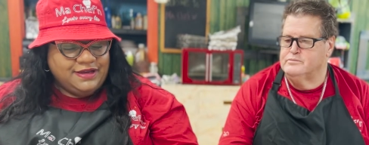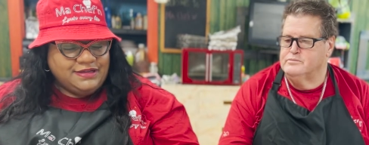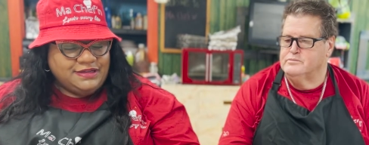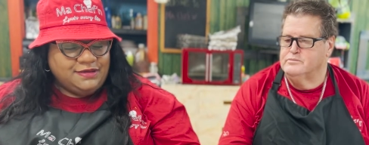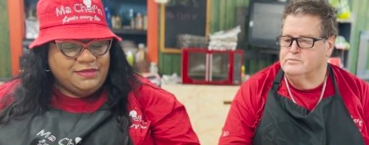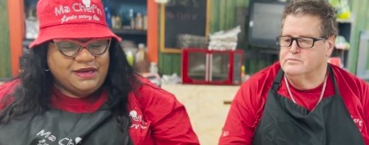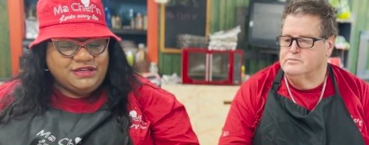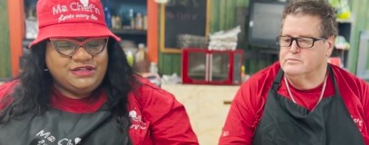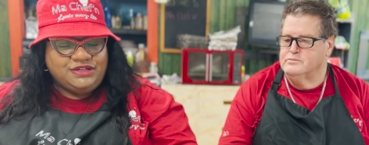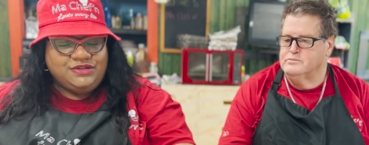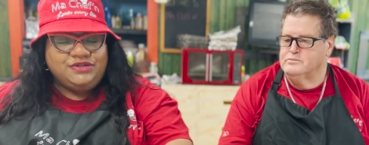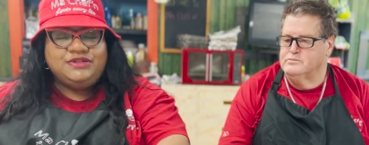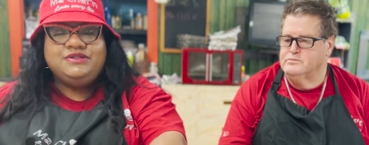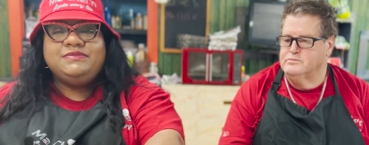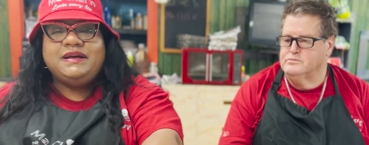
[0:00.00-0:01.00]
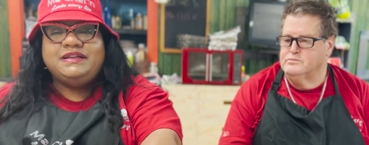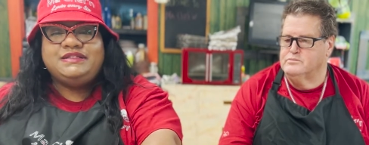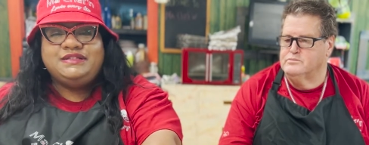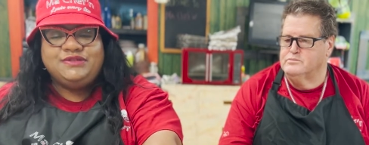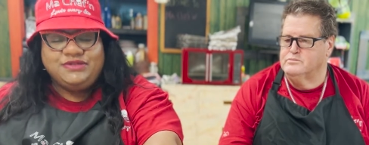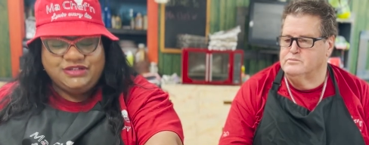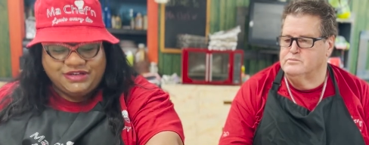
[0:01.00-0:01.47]
Speaker 1: so my my
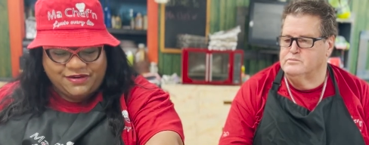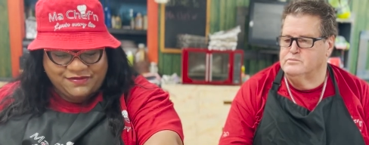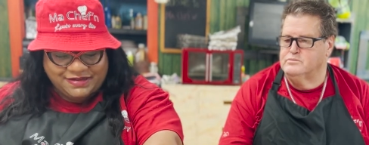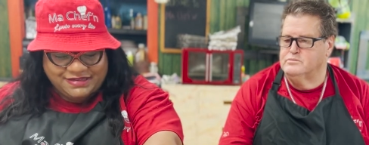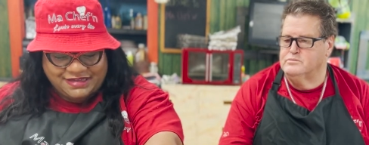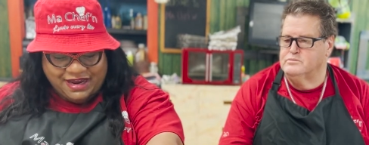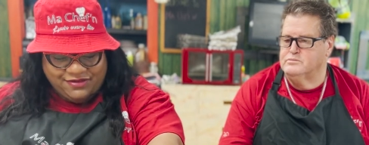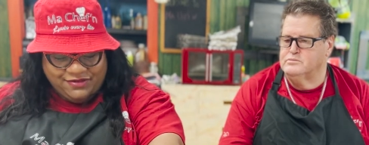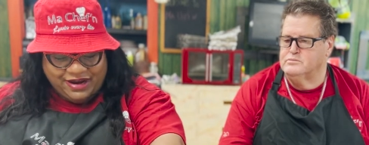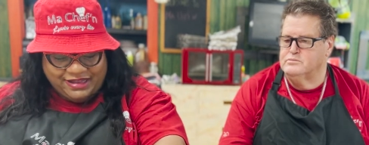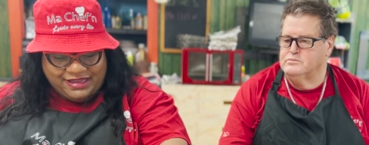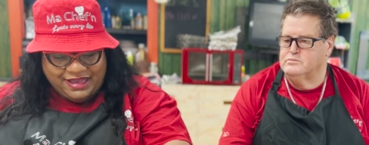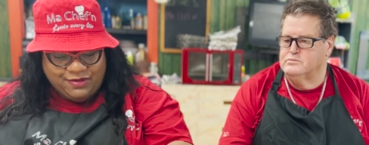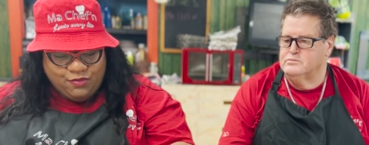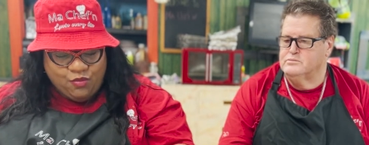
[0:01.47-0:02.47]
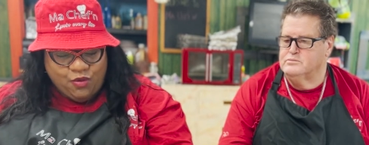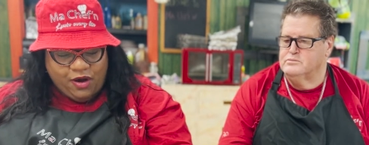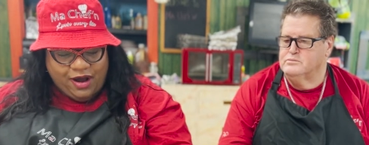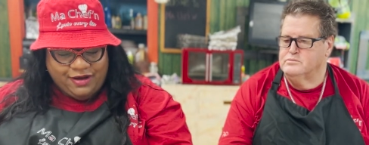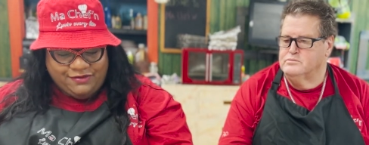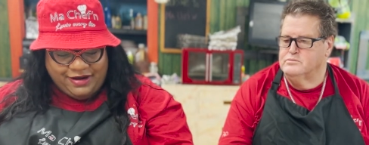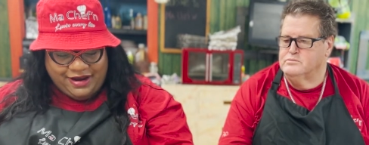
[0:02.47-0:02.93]
sous chef is directing
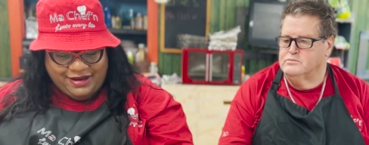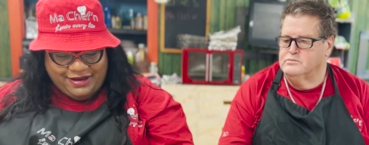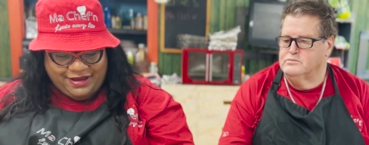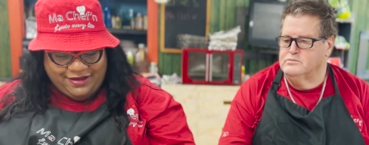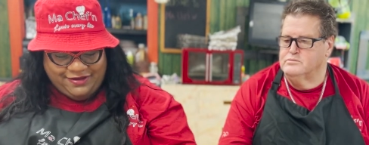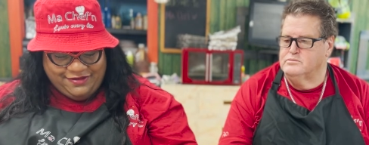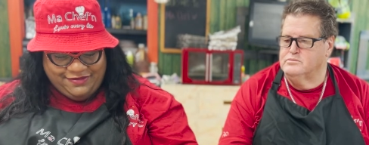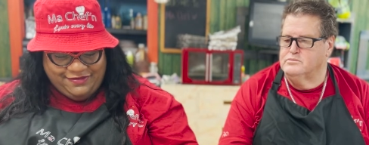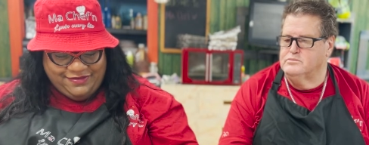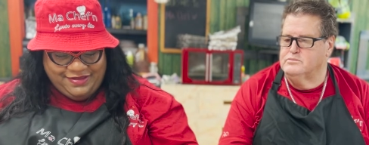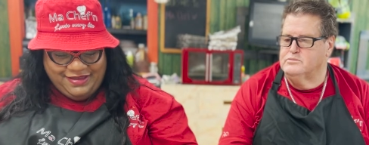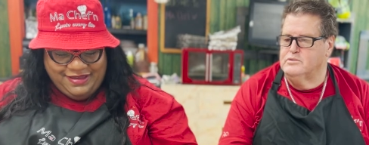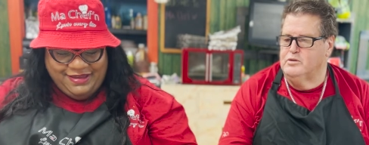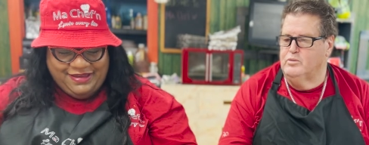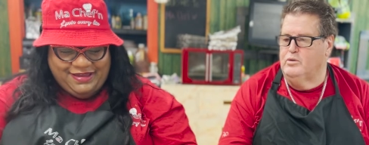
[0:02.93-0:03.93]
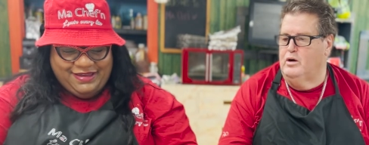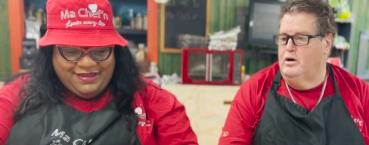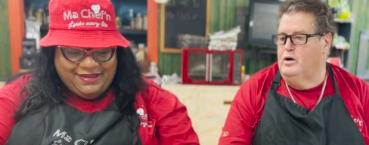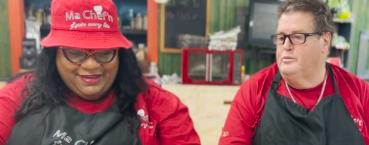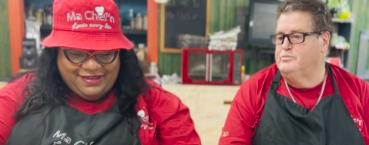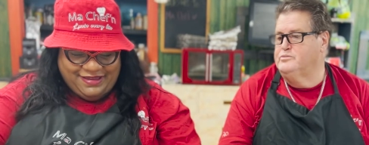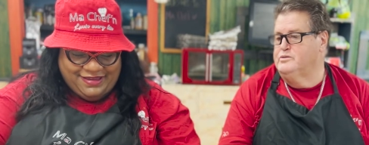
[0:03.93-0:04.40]
moi right now.
Speaker 2: Well,
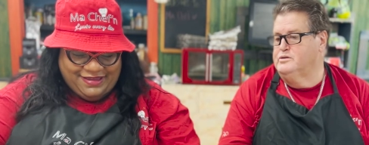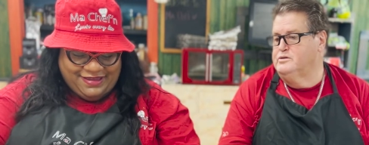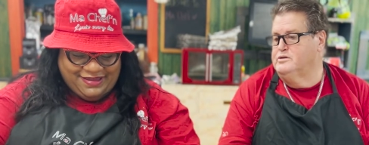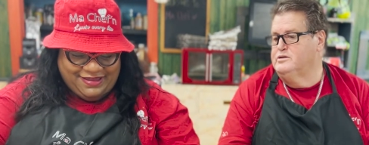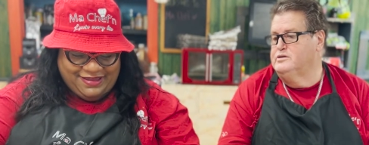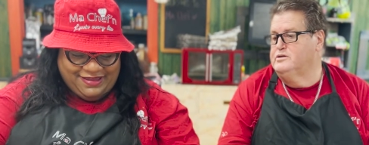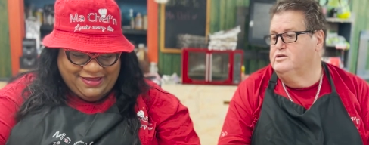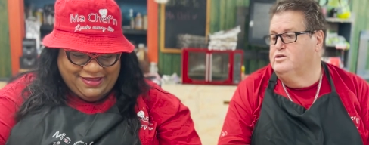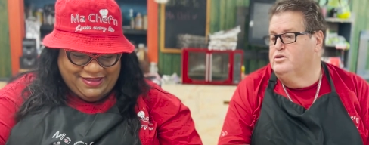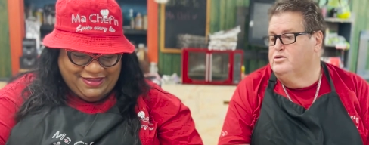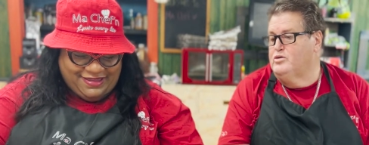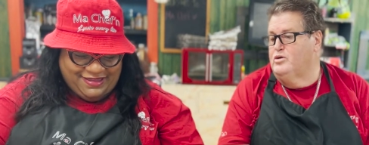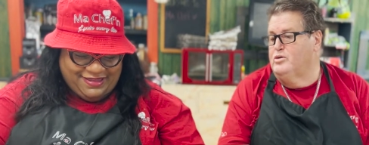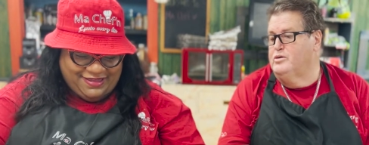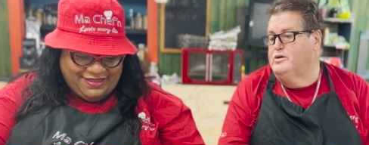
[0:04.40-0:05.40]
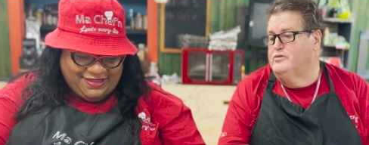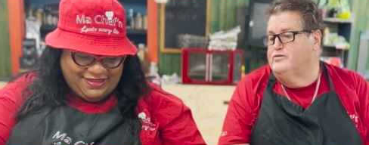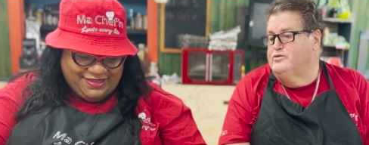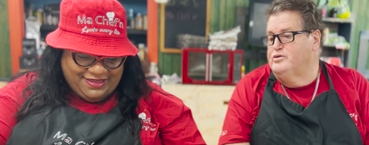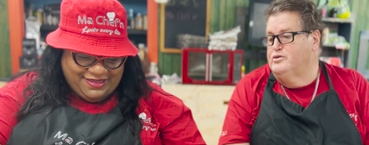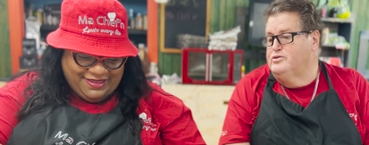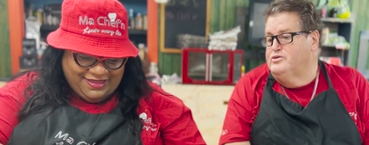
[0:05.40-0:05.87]
I'm throwing a
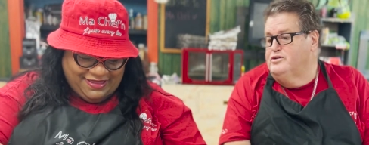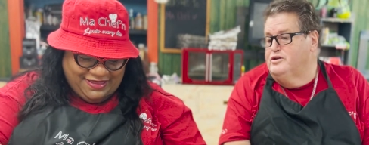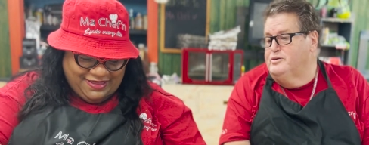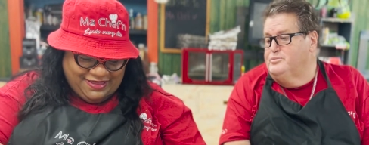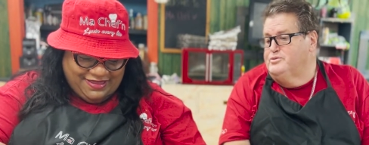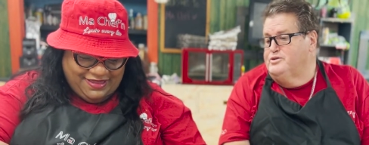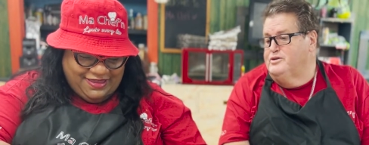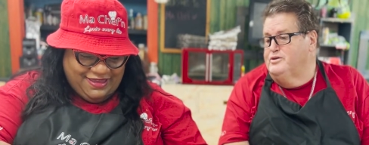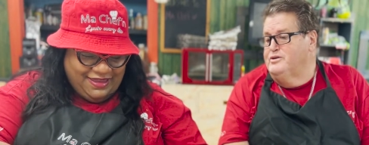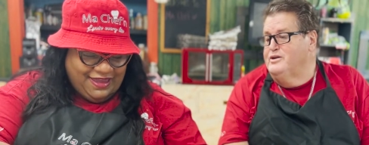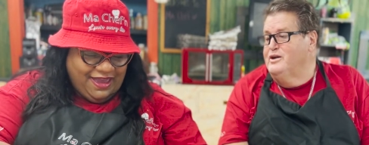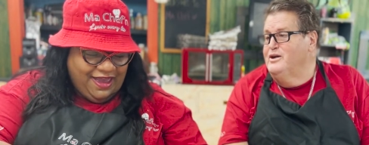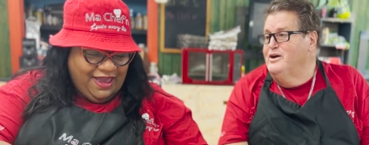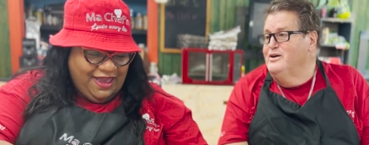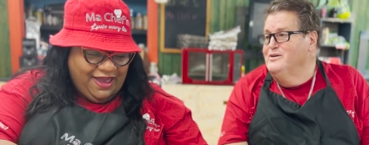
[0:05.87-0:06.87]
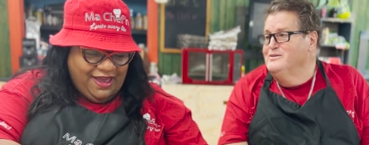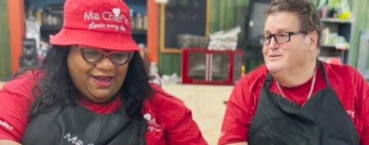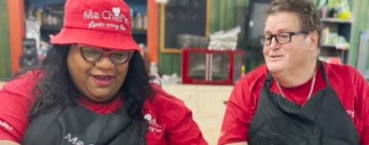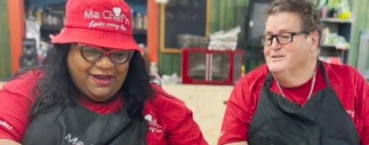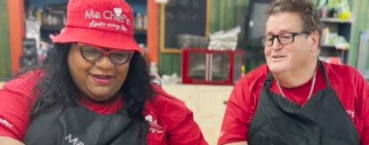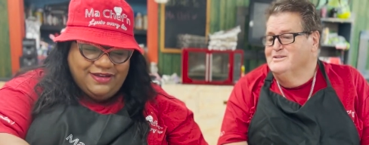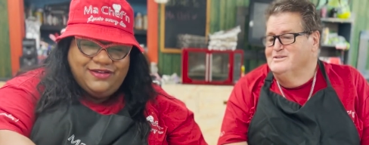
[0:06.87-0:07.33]
few tips here and yeah,
Speaker 1: there.
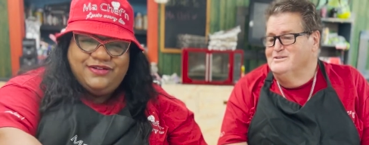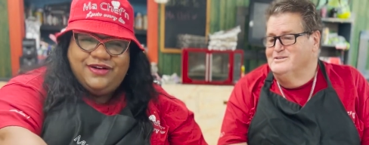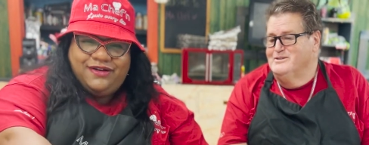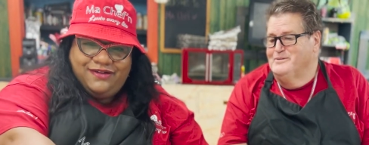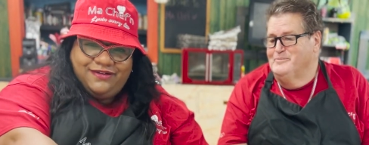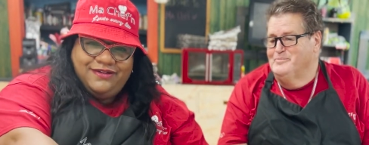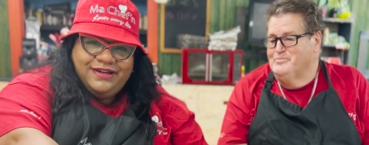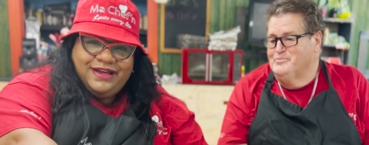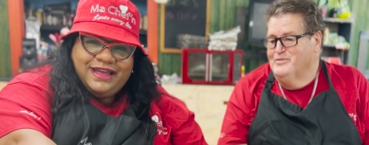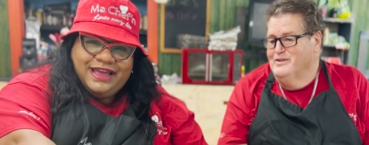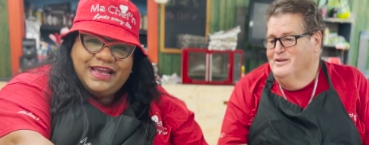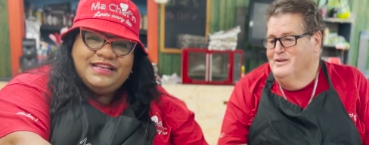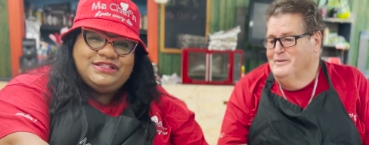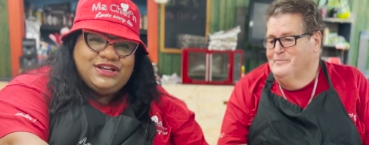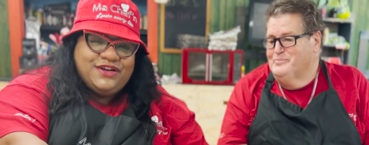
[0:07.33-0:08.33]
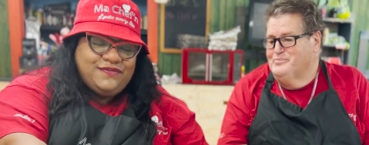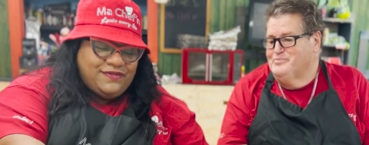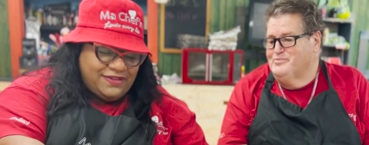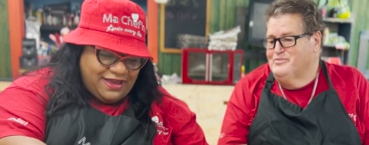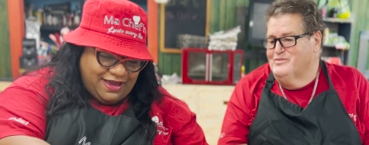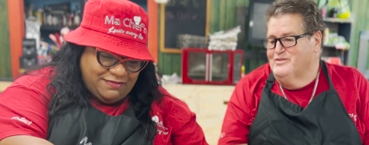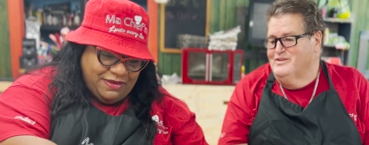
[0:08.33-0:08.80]
Yeah, you know, he's good for
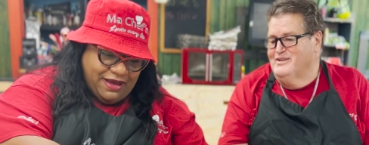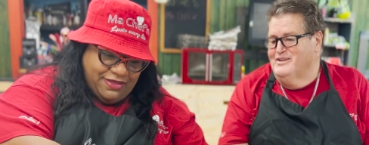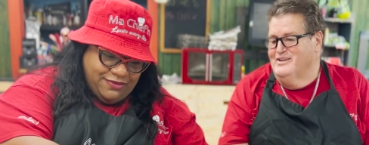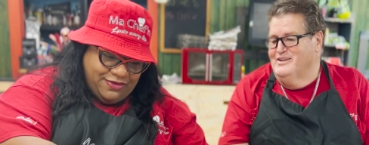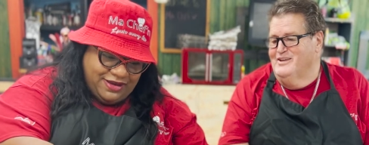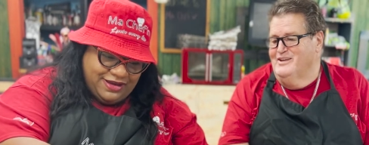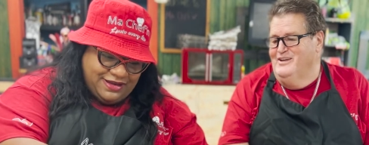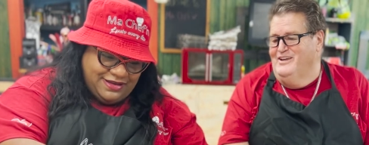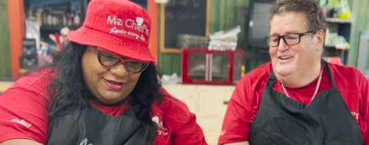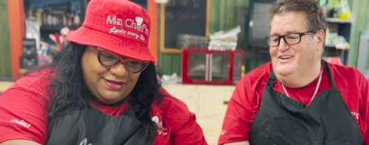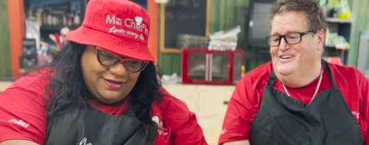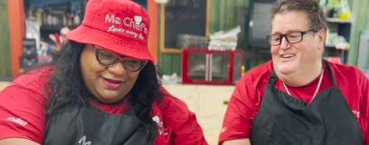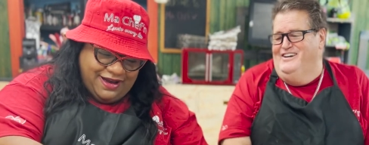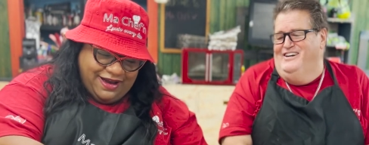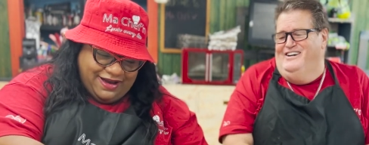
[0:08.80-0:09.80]
that, by the way. Yeah.